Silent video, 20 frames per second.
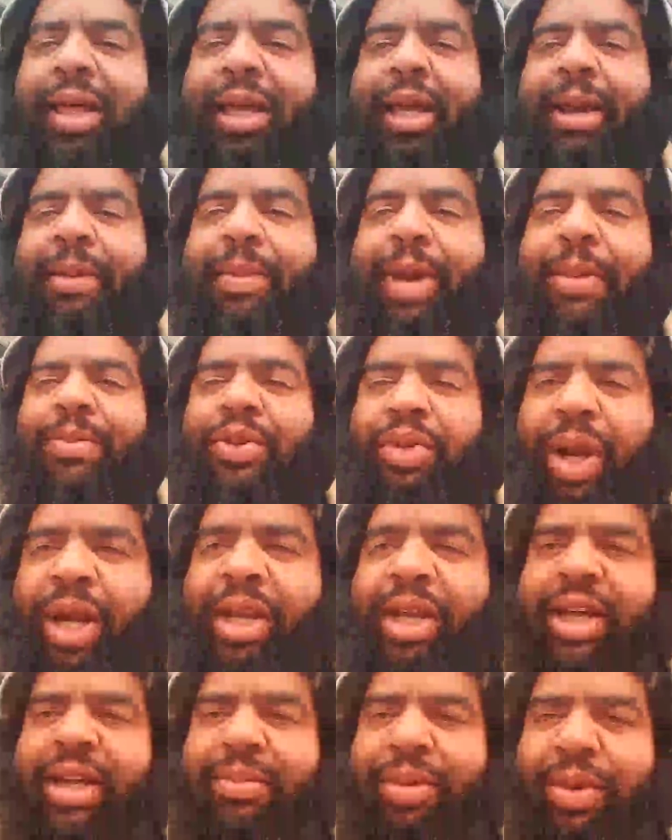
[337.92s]
Like I'm
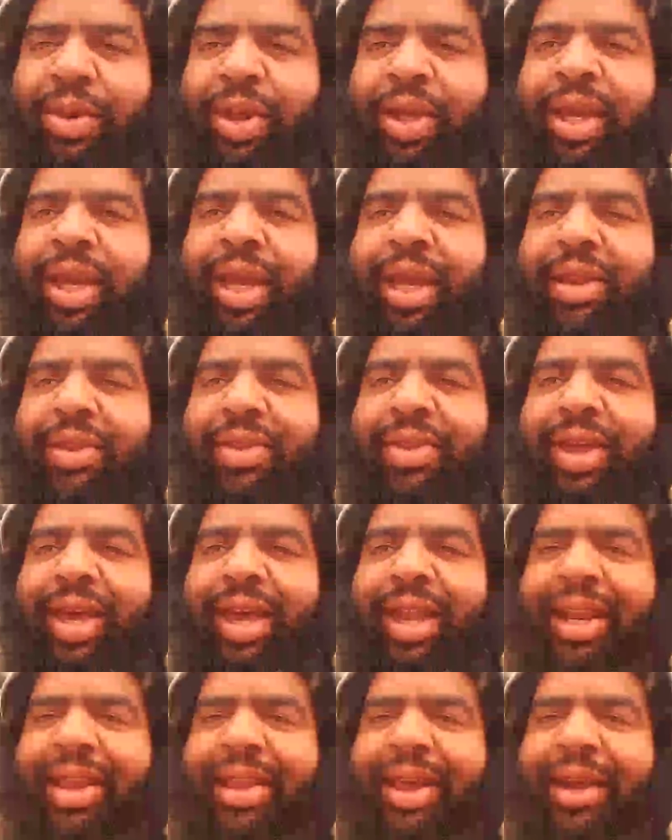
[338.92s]
trying to communicate
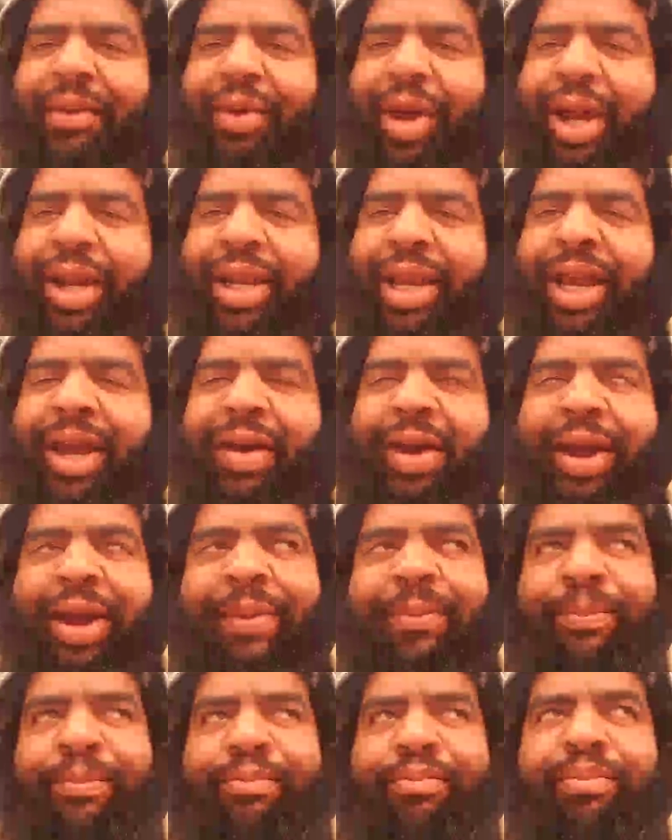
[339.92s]
that like right now
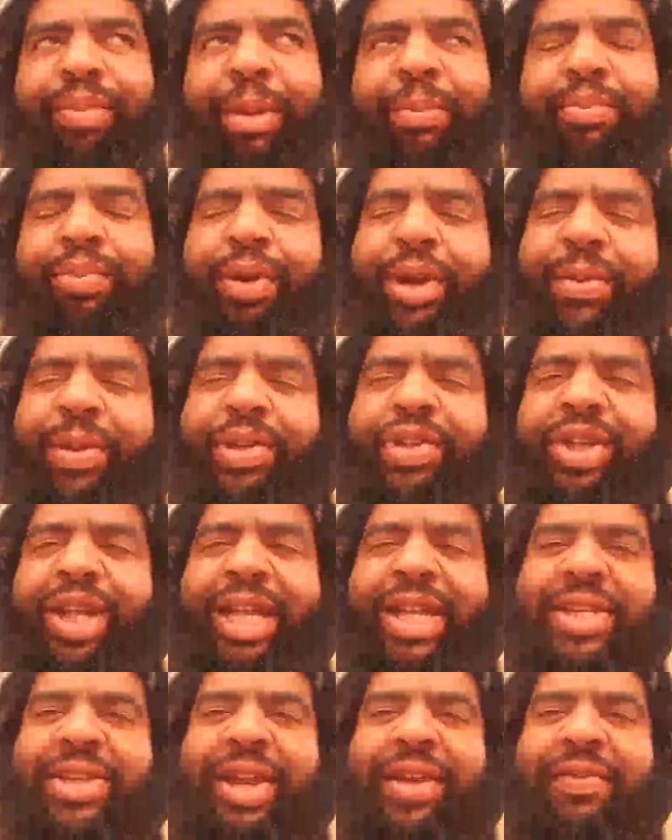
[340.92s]
I'm pretty much in
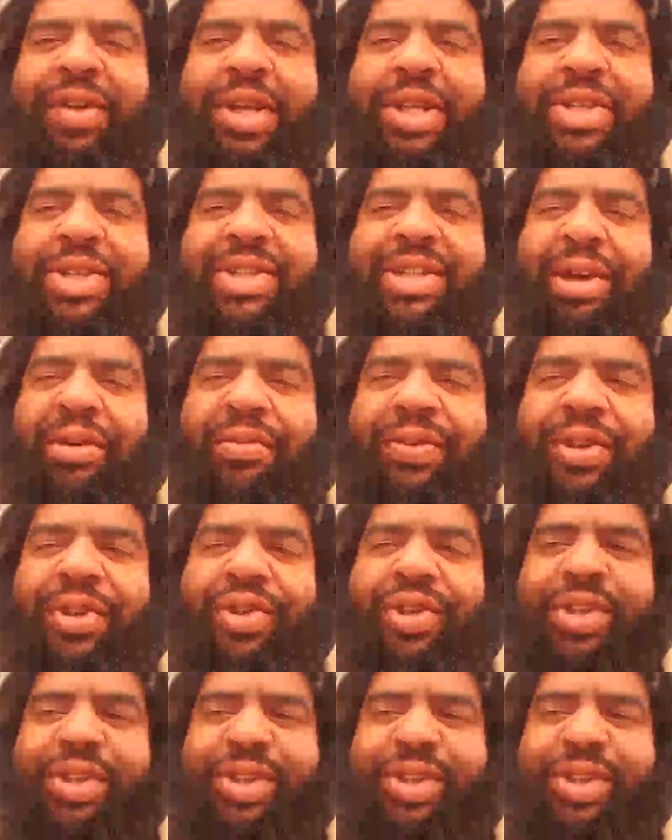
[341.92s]
a very selfish